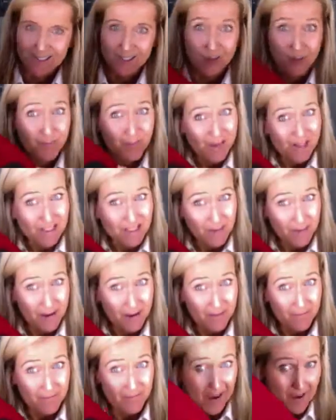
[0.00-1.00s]
So this I
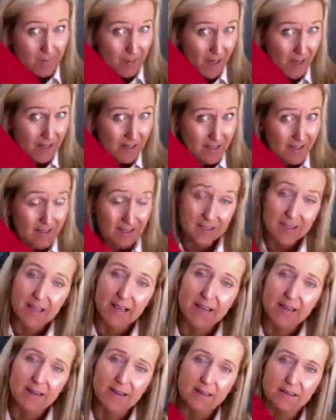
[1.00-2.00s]
paid $5,
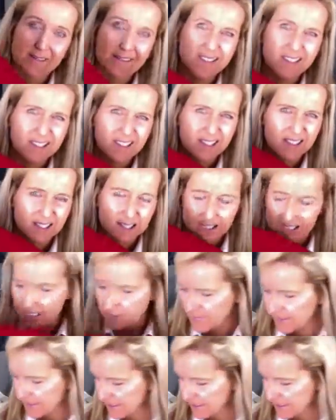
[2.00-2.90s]
and this is listed in my